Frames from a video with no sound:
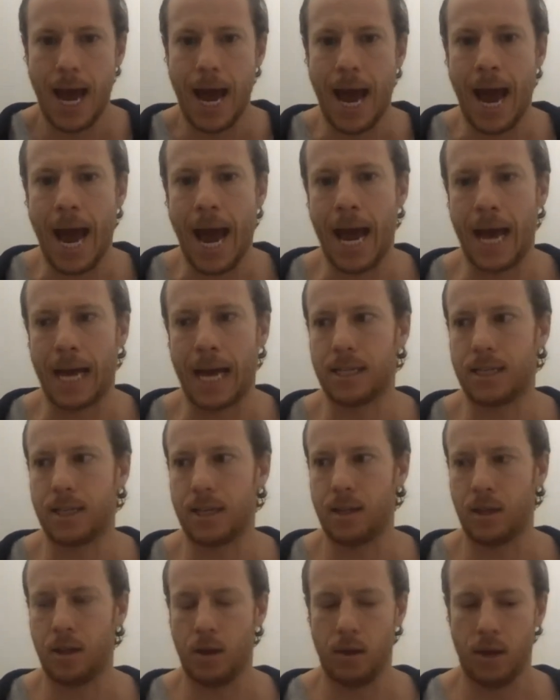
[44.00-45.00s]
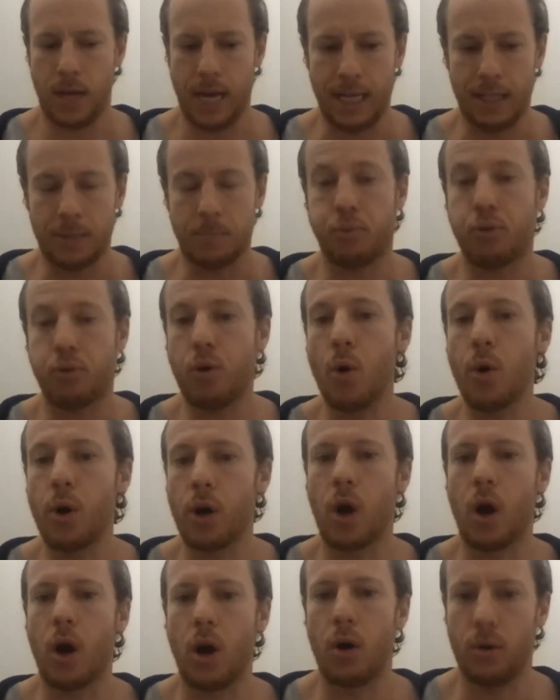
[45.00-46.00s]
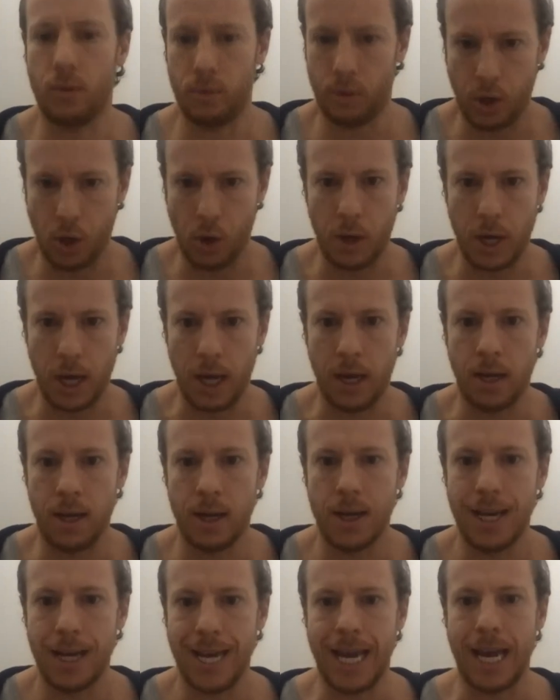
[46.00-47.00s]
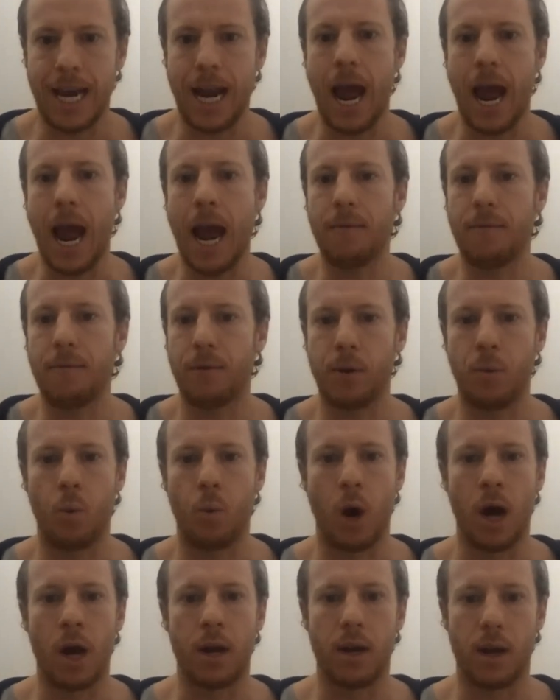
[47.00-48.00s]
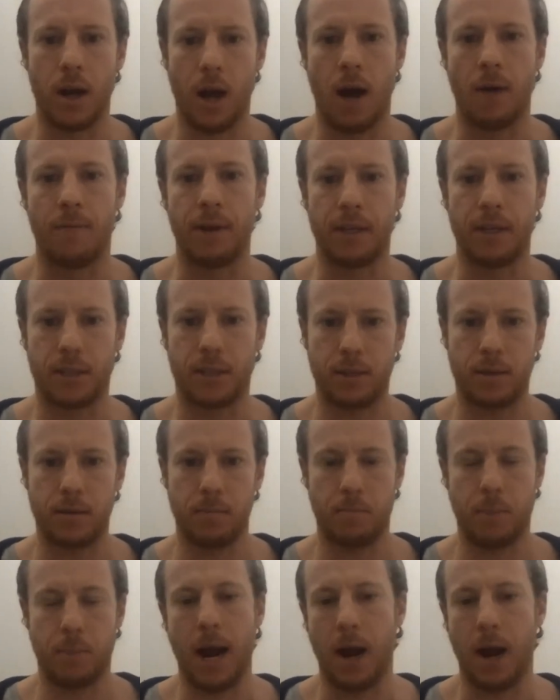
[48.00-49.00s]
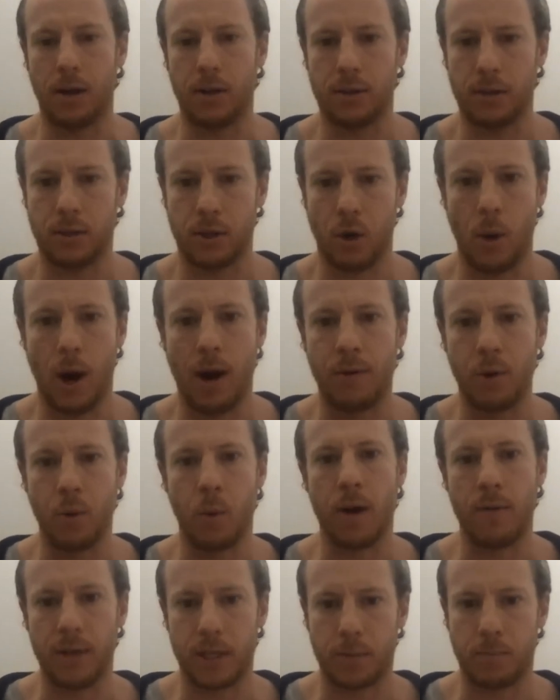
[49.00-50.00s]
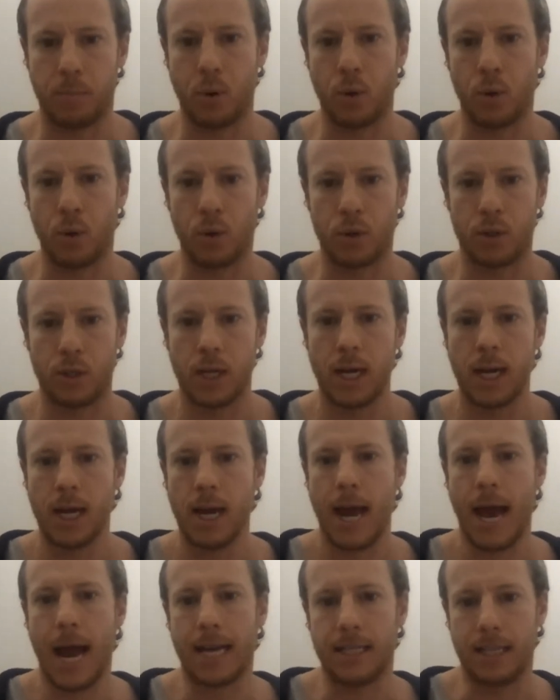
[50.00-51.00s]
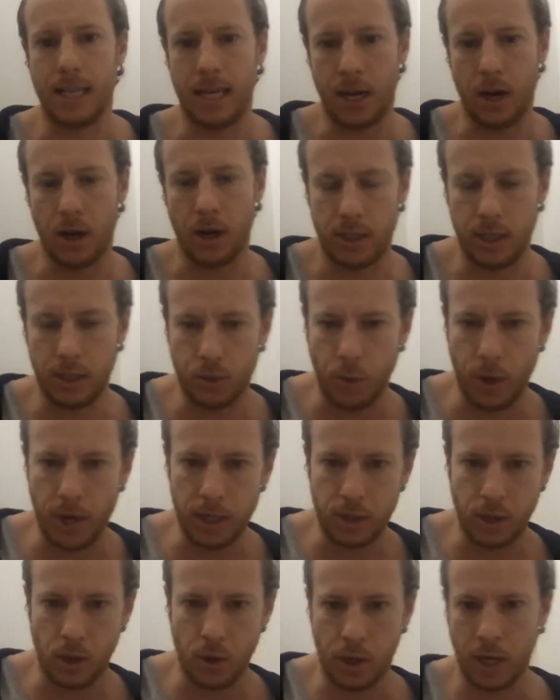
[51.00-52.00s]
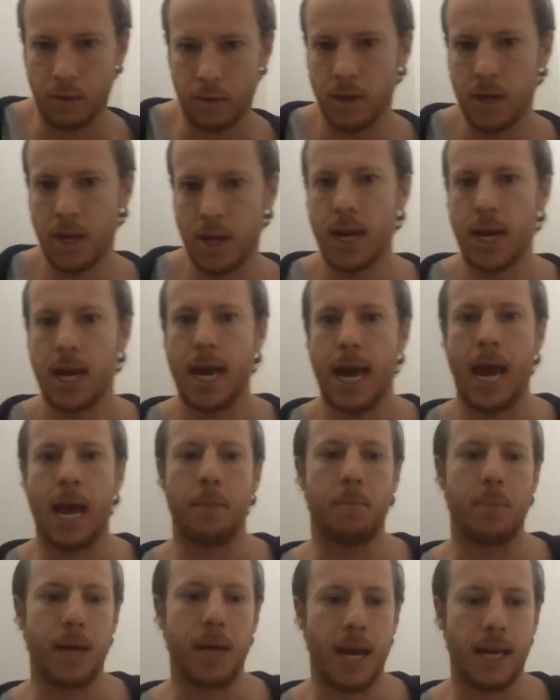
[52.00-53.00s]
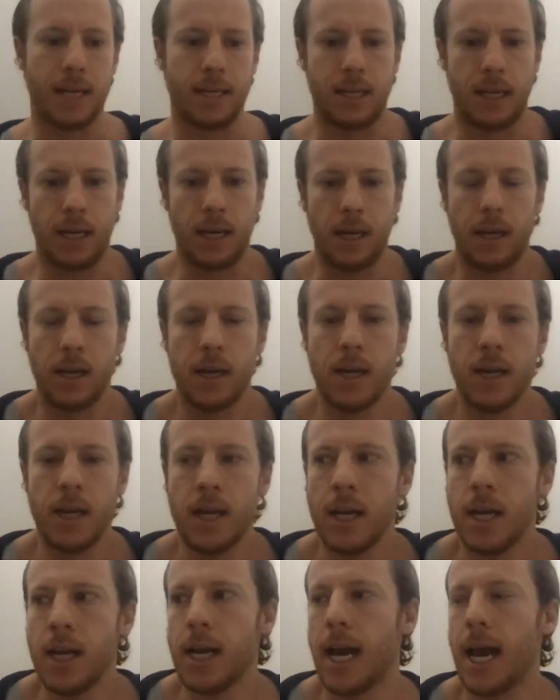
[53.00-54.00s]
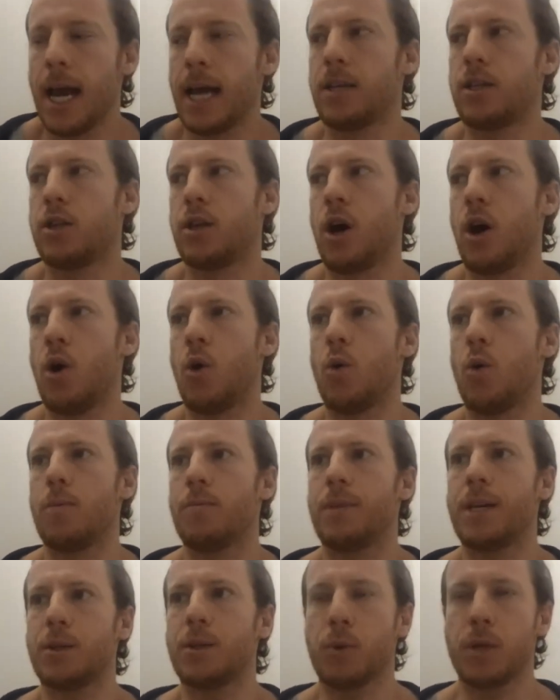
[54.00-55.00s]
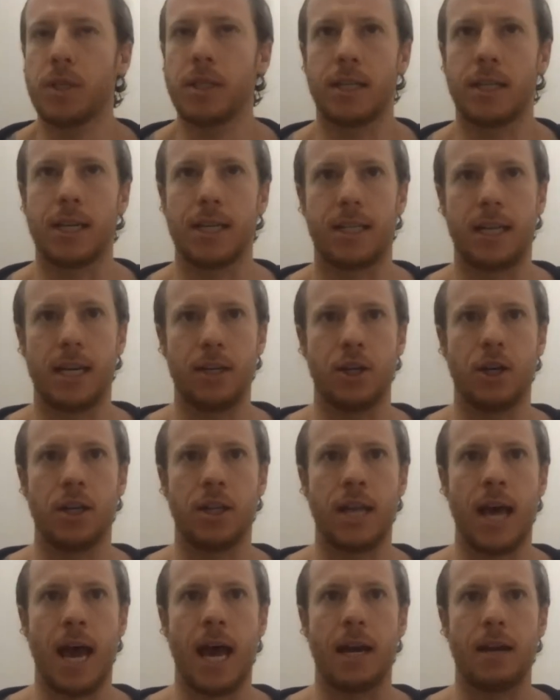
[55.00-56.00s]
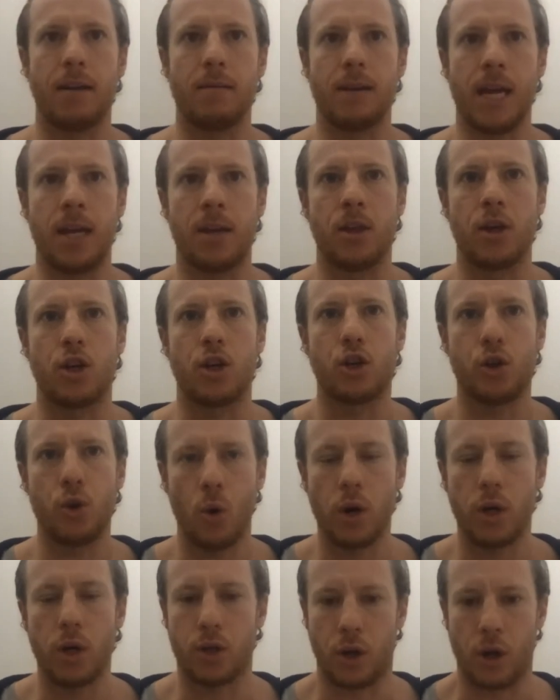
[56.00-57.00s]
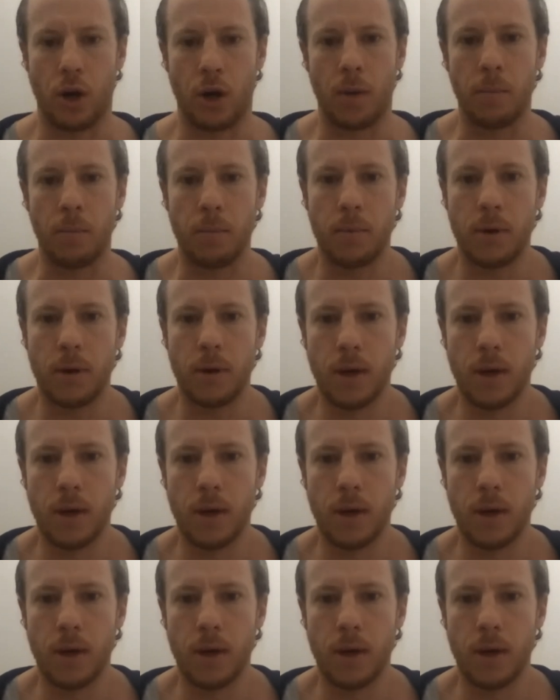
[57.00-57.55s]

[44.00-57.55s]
as its protocol token in every one of its pairs. So every one of its pools has the ERC20 token and BNT. And so this was a decision that in the short term